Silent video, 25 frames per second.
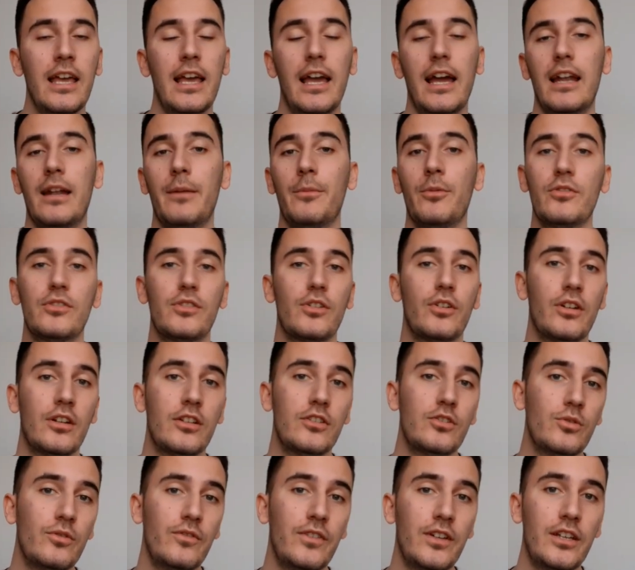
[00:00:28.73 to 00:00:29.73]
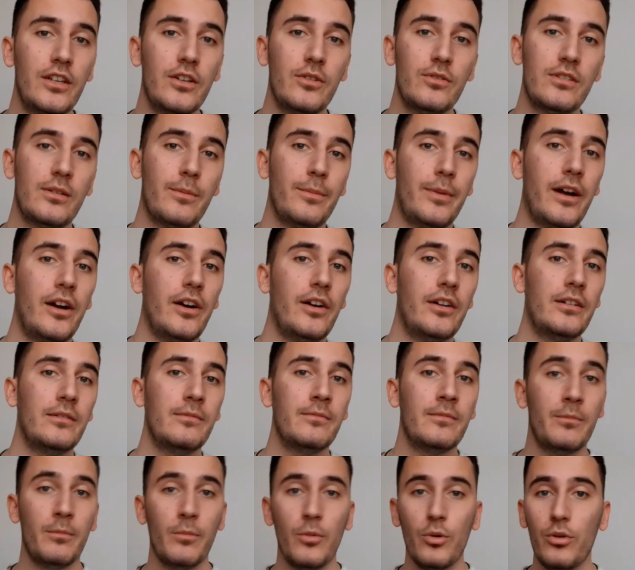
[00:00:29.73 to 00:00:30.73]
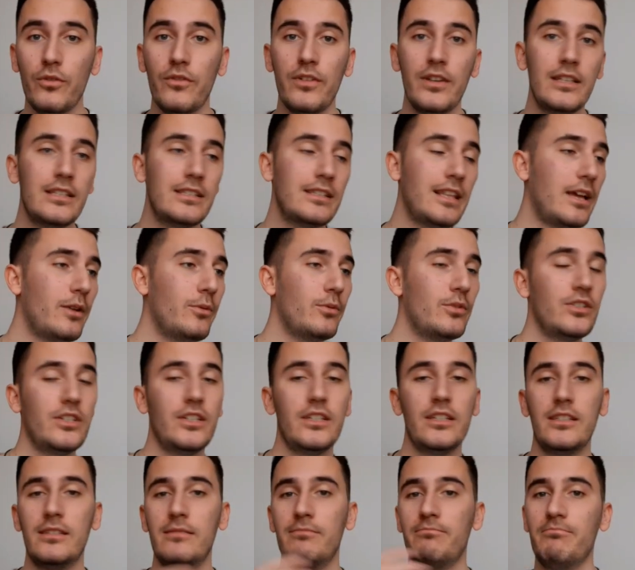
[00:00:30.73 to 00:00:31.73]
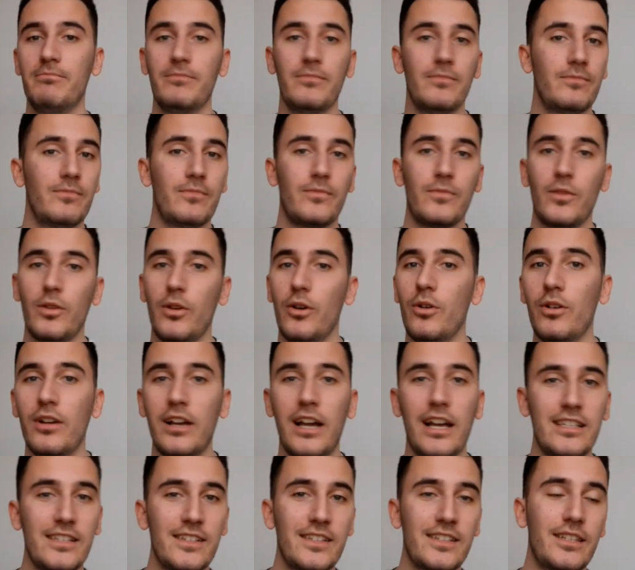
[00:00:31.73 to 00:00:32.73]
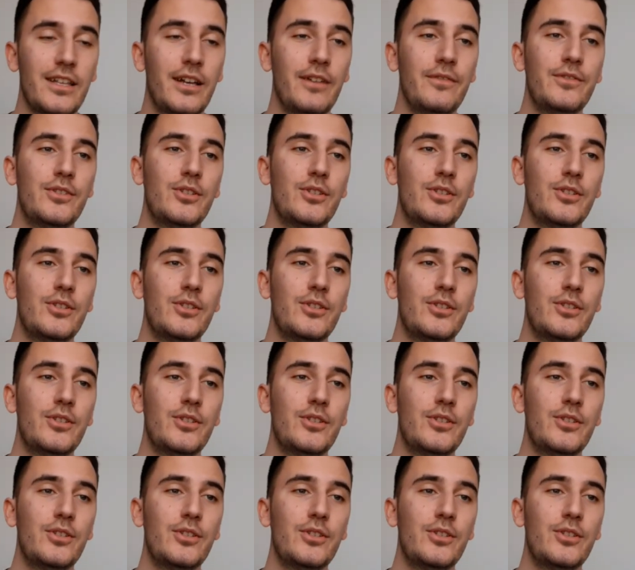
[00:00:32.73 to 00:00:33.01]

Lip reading: And I'm also going to do videos about movies, languages, all kinds of stuff.